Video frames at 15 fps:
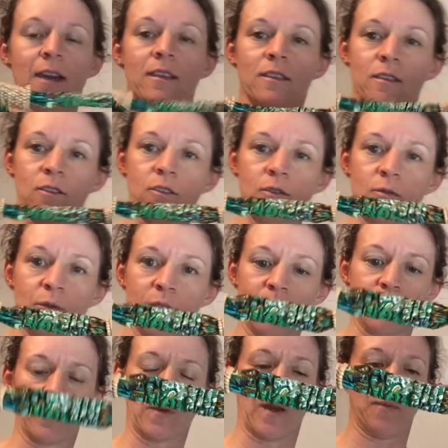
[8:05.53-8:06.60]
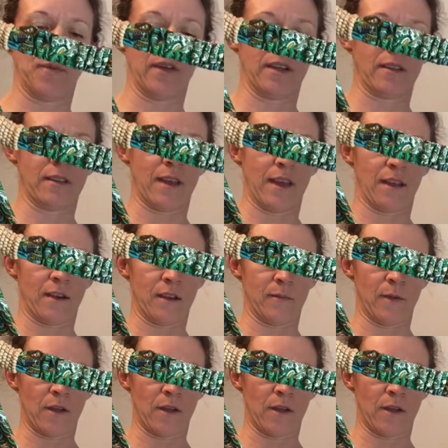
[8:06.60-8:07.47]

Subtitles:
at the Goodwill, so I picked that up.